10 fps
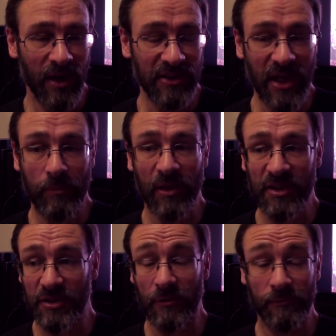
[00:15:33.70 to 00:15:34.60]
and
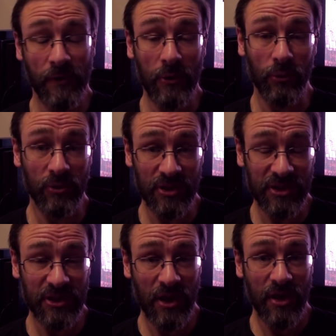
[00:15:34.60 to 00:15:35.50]
tablets and
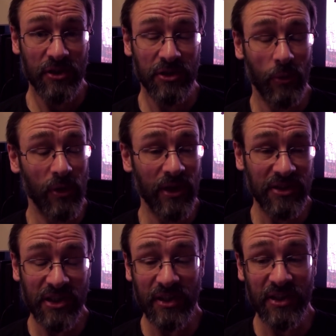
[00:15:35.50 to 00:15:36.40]
phones. So when they
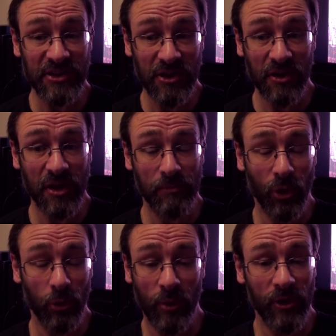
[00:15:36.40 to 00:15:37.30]
see this circuit
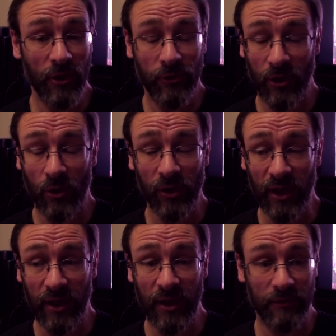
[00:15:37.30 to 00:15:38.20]
board with nothing on
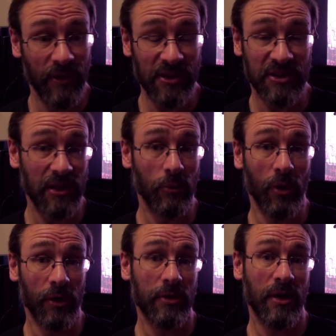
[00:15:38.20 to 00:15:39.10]
it, if they see
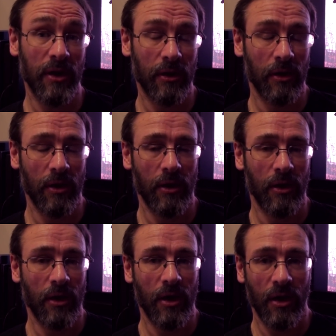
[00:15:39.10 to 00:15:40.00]
one,
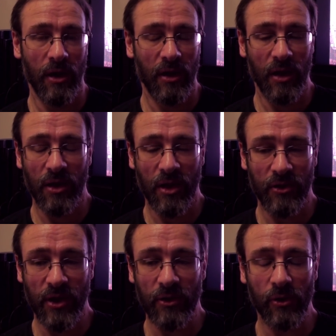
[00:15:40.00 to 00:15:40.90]

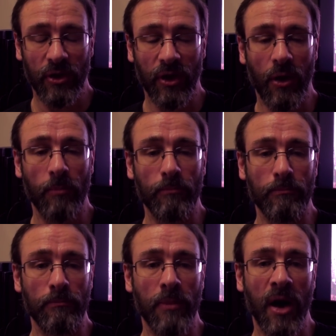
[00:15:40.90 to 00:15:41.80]
they're not going to go,
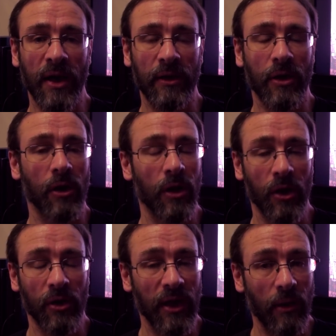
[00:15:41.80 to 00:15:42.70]
my God,
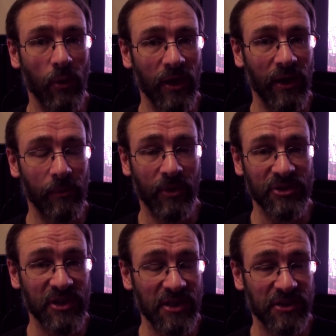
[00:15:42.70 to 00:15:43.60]
I've got to get one of them
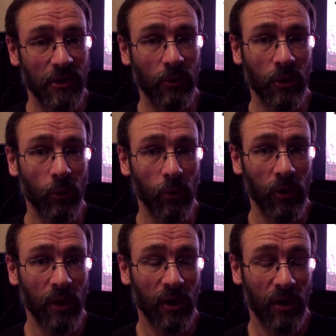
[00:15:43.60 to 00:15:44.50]
because that's so cool.
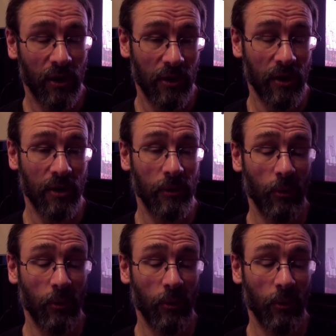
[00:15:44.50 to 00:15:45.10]
They're going to